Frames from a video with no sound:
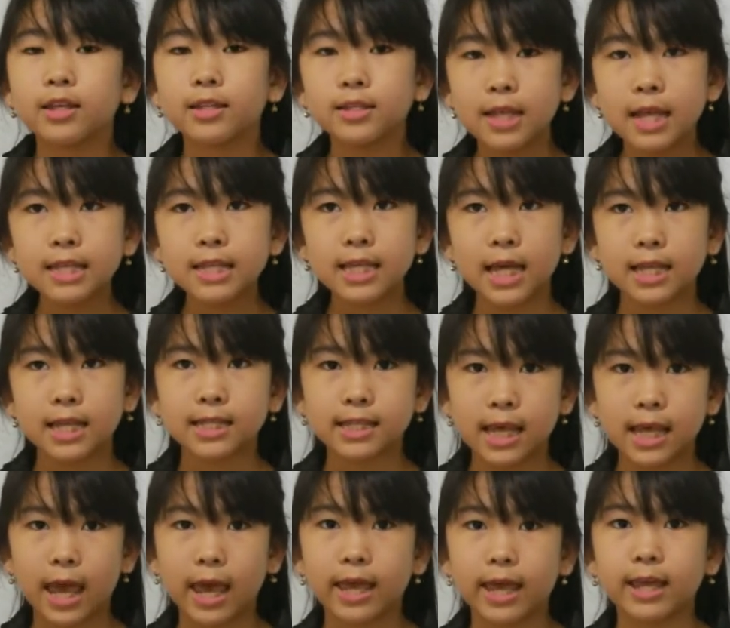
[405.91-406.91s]

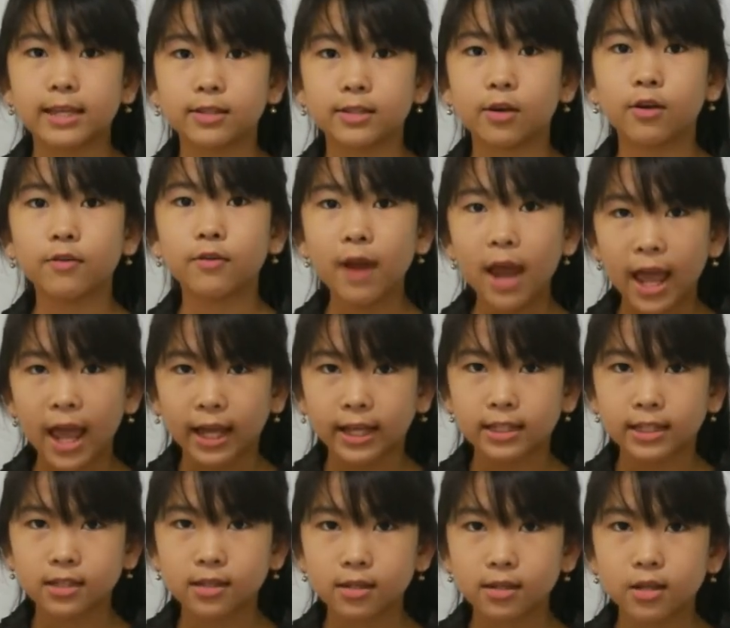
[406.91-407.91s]
Sentence A is
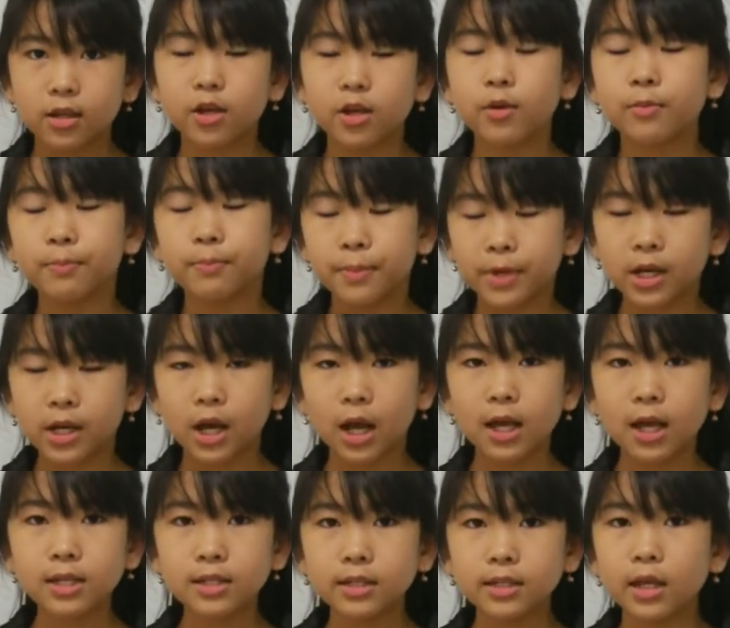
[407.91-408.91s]
correct
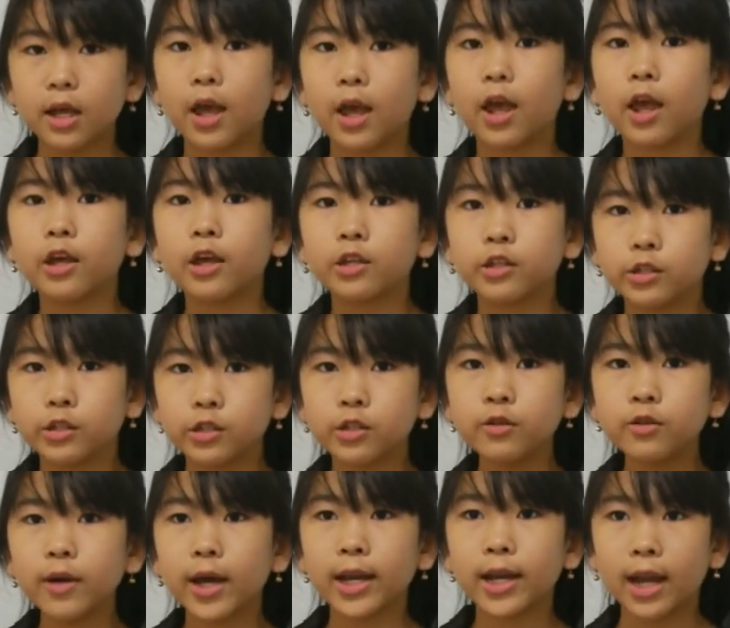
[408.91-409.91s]
because
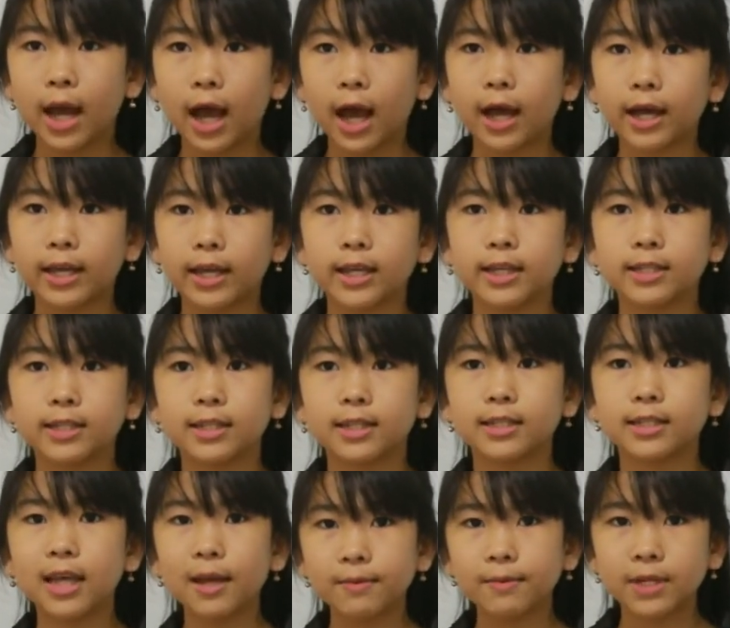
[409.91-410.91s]
you and I is
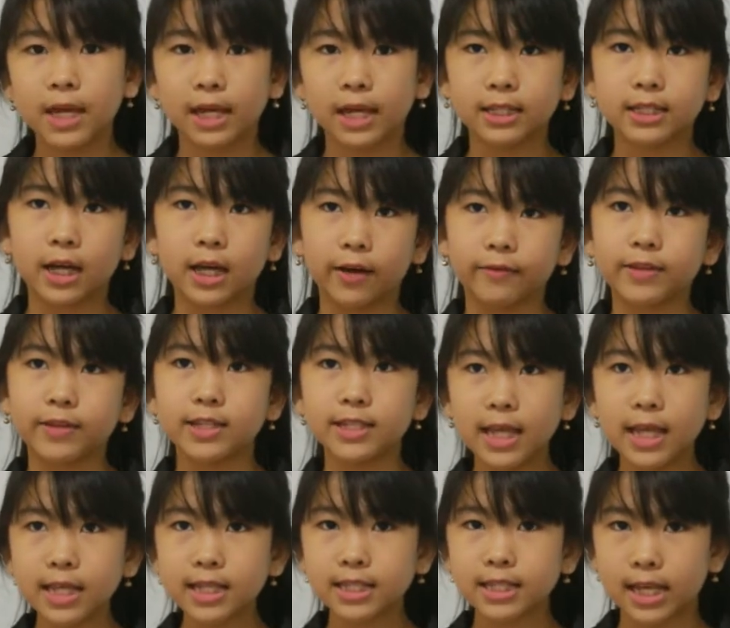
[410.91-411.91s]
the subject of the
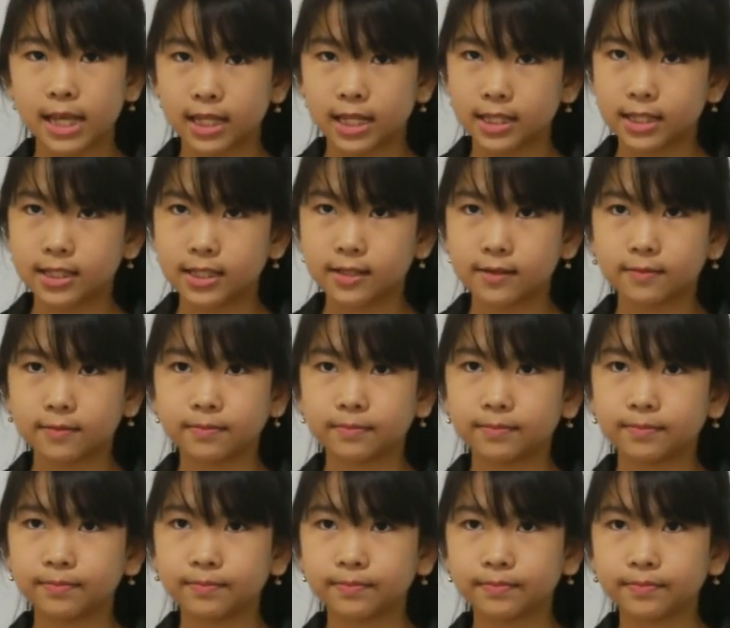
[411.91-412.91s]
sentence.
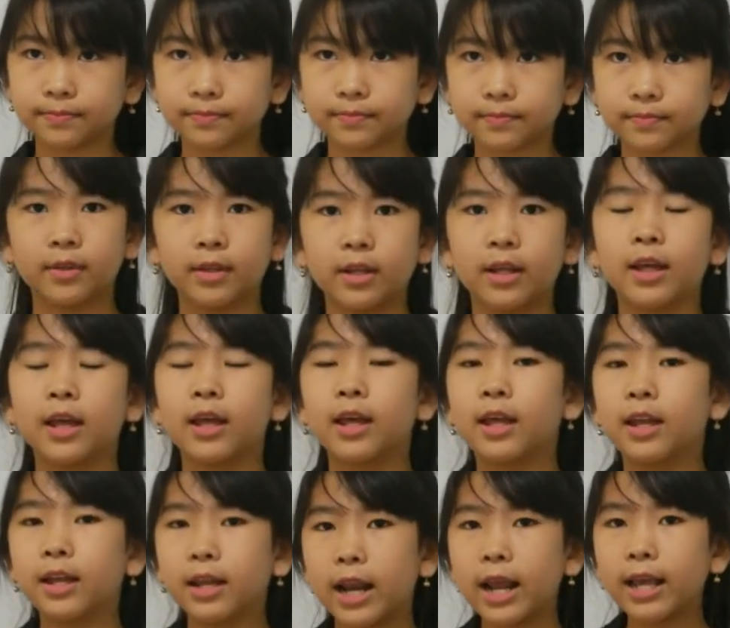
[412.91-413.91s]

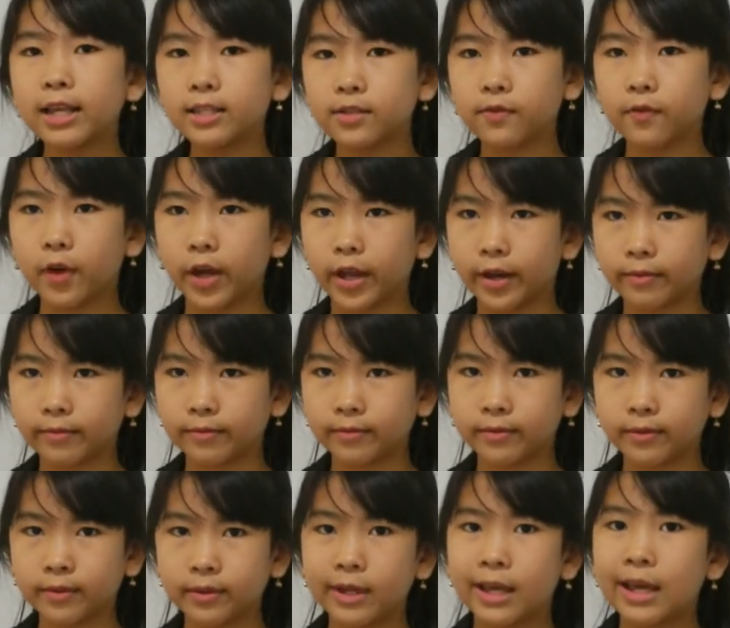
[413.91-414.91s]
Next one.
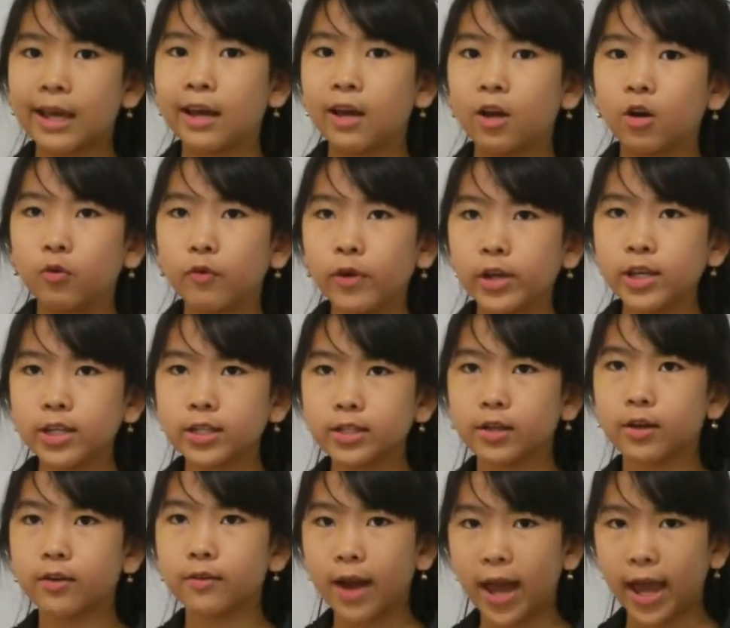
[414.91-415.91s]
Which
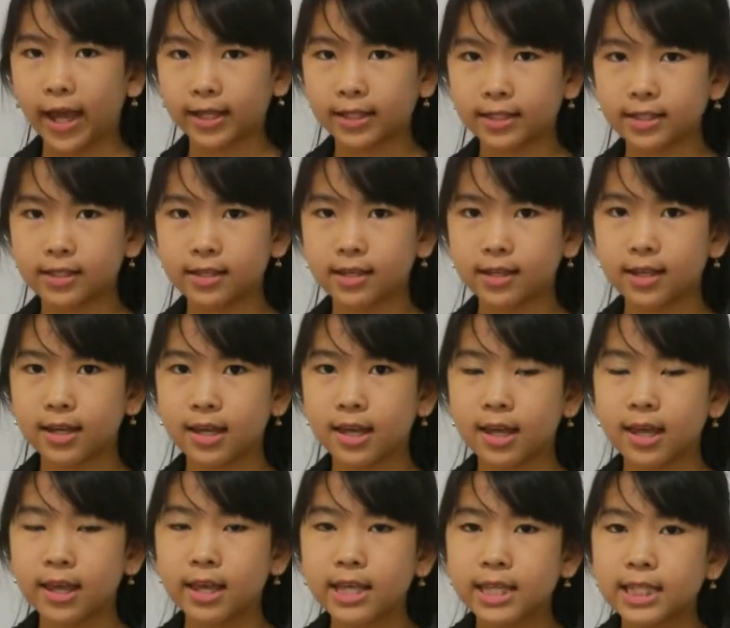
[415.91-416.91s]
is correct?
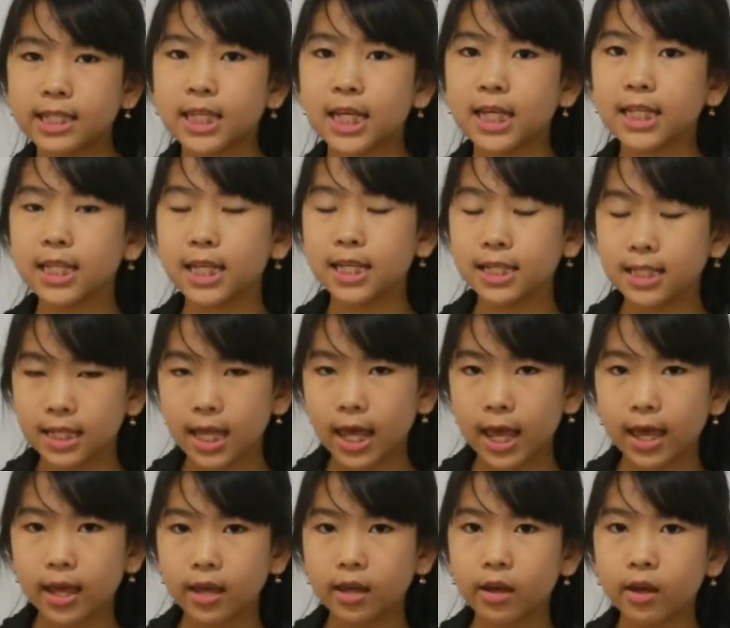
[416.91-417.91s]
Sentence
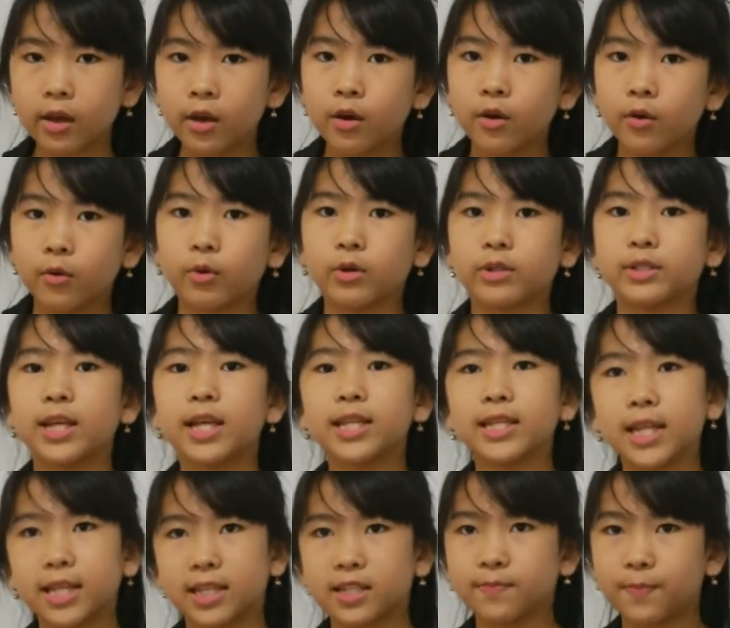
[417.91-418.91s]
A or
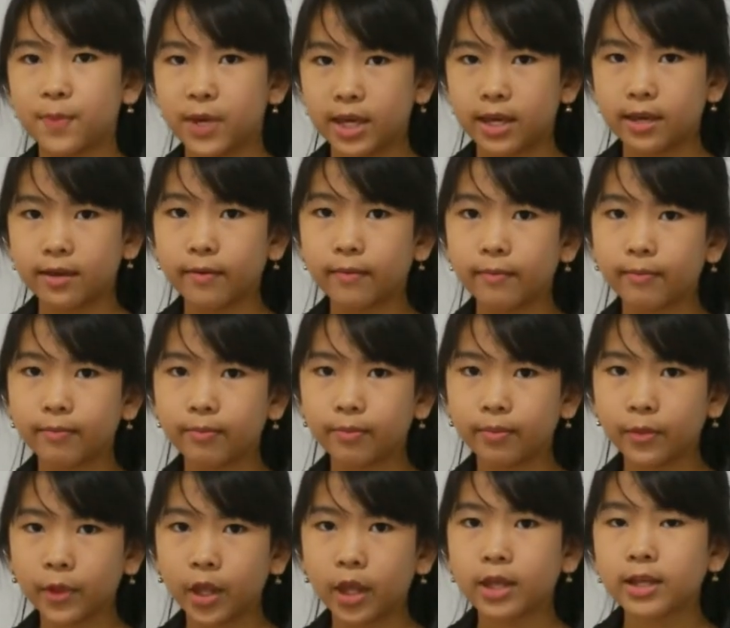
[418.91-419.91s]
sentence B?
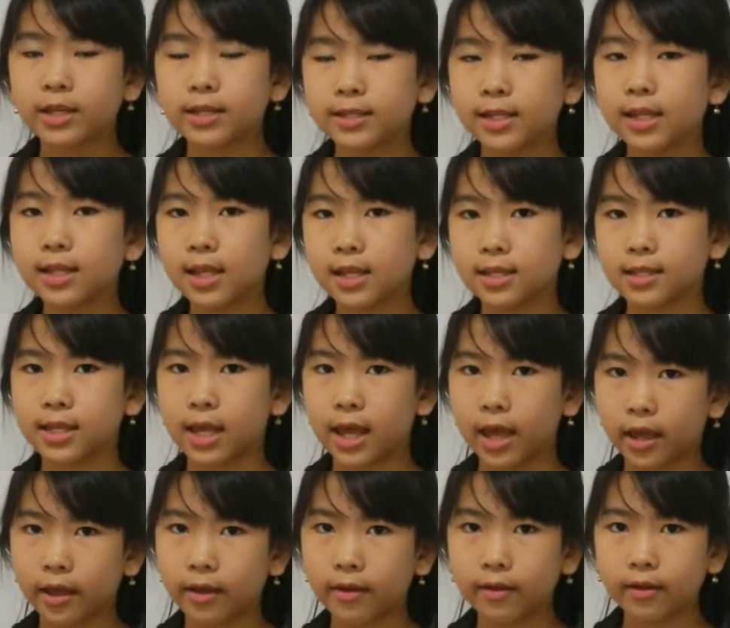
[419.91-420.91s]
Sentence
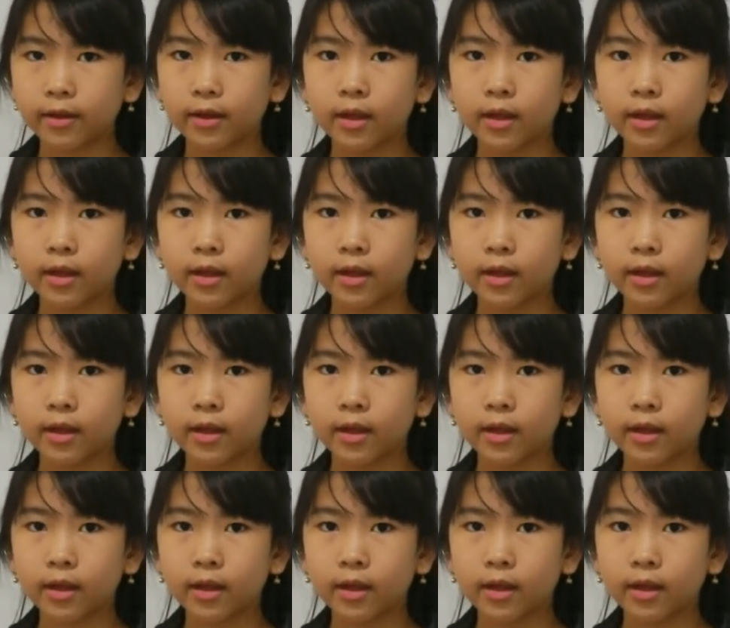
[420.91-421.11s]
A.